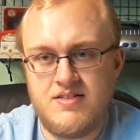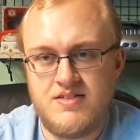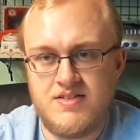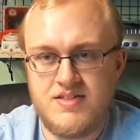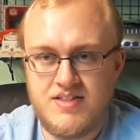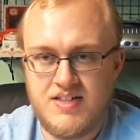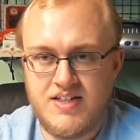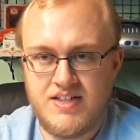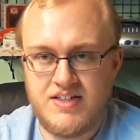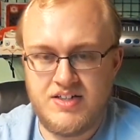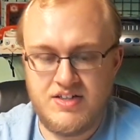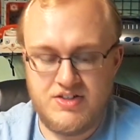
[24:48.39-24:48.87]

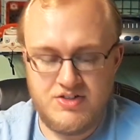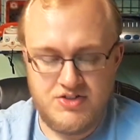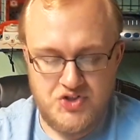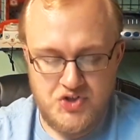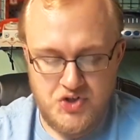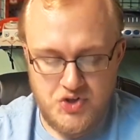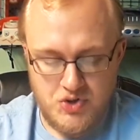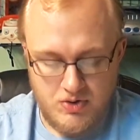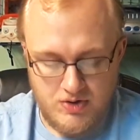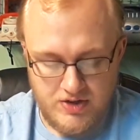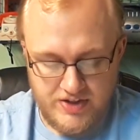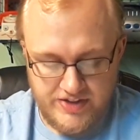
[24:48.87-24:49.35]
senior
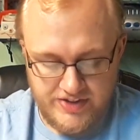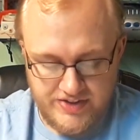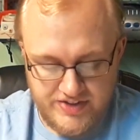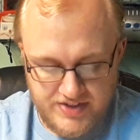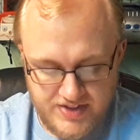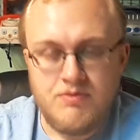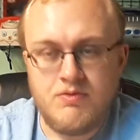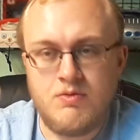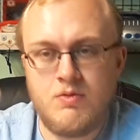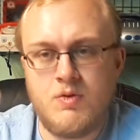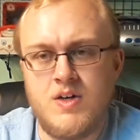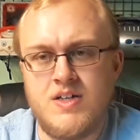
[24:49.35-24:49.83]
short
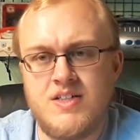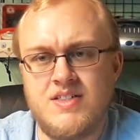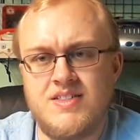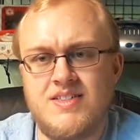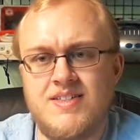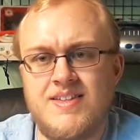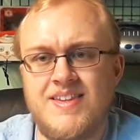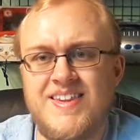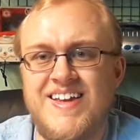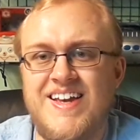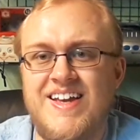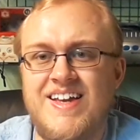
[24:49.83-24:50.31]

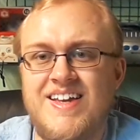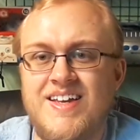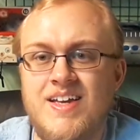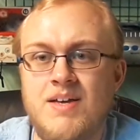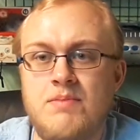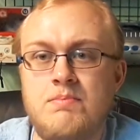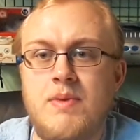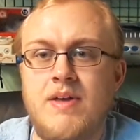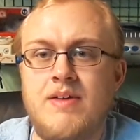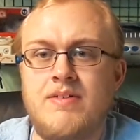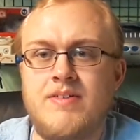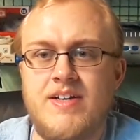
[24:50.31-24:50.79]
was the
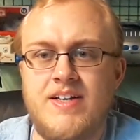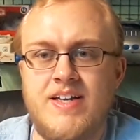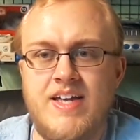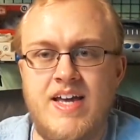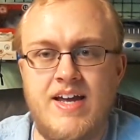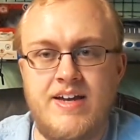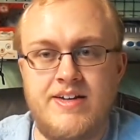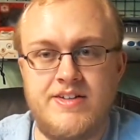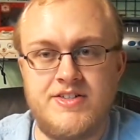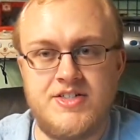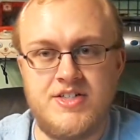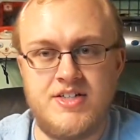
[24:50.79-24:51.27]

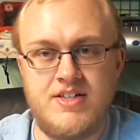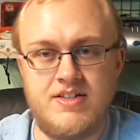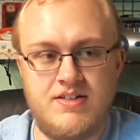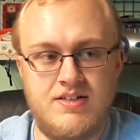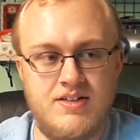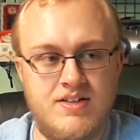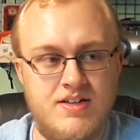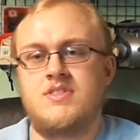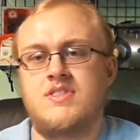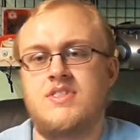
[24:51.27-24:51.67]
communication.